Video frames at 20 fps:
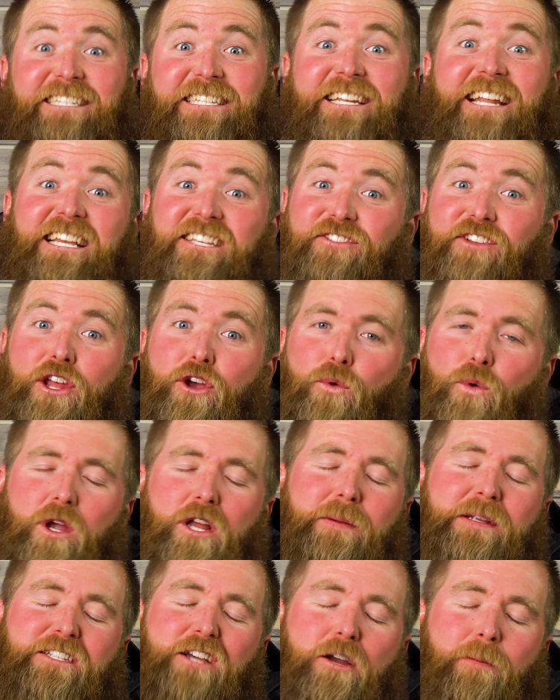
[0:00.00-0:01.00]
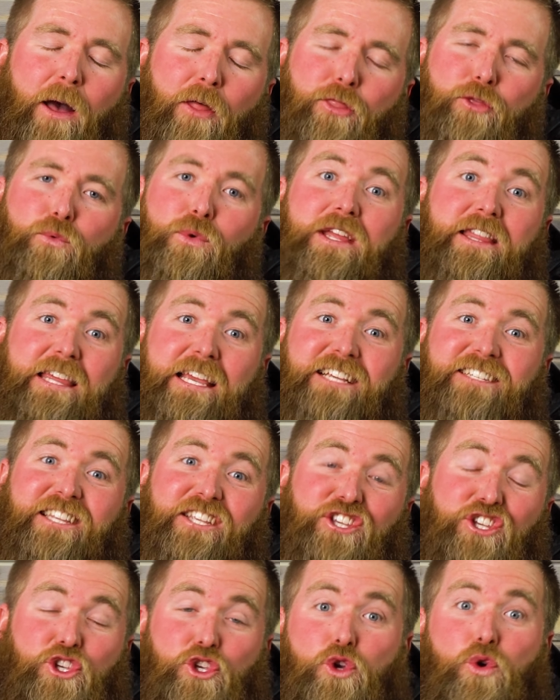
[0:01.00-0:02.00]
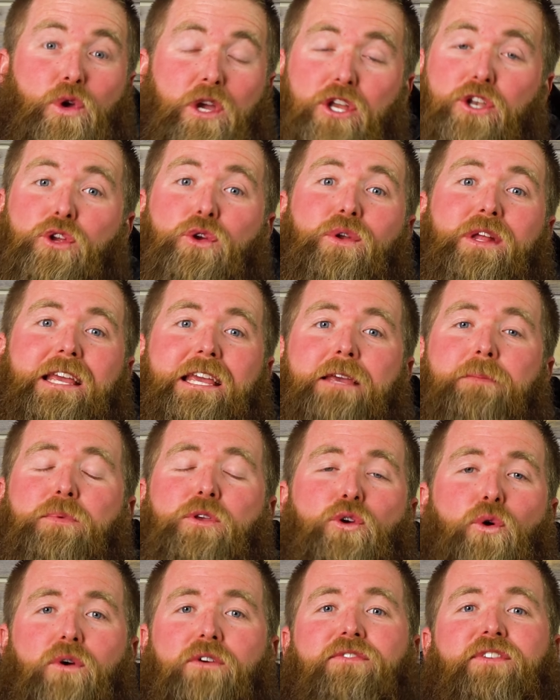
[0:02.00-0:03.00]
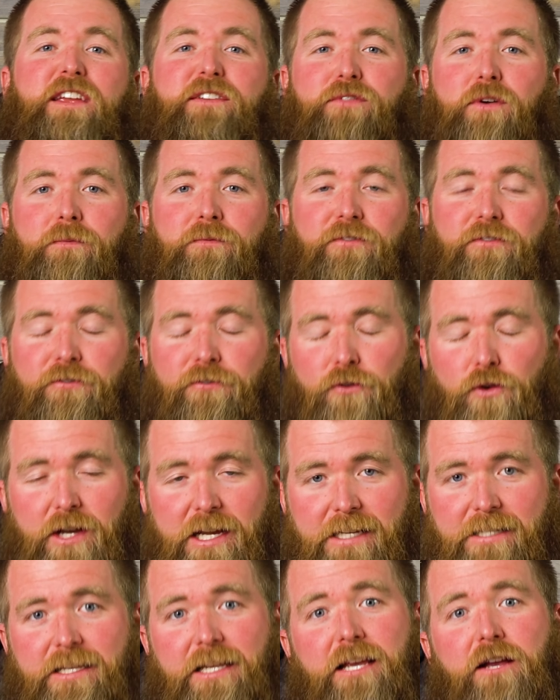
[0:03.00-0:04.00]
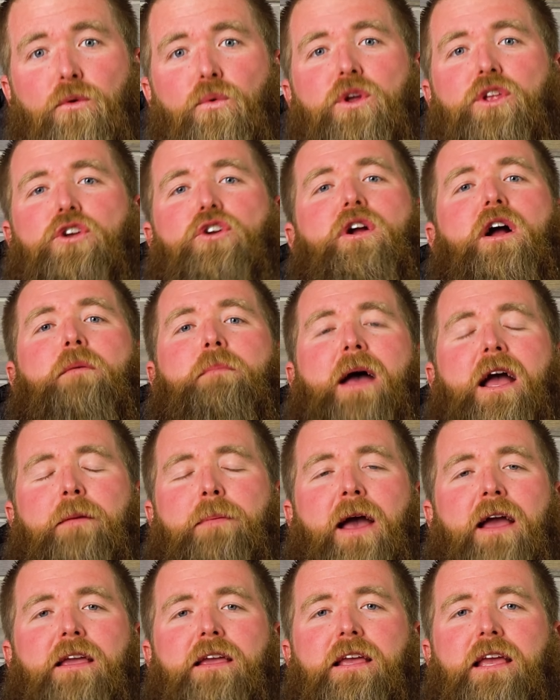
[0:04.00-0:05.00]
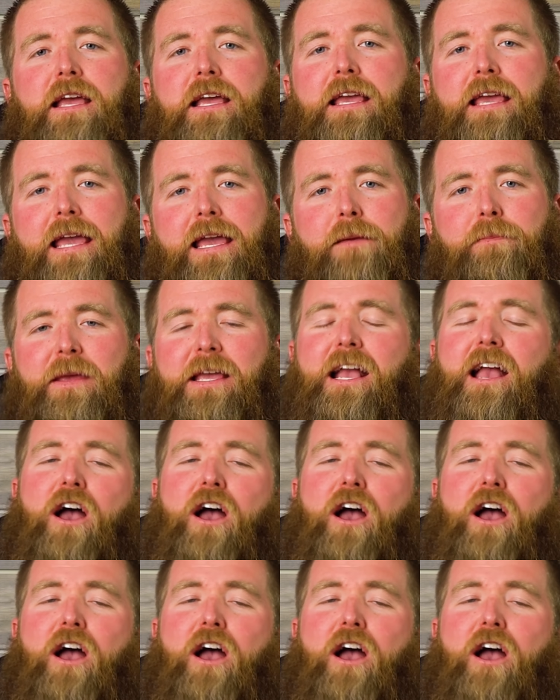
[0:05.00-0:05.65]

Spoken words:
in today's video, we're gonna be talking about 3 things that you can do to keep your feet from freezing when you're out backpacking and camping.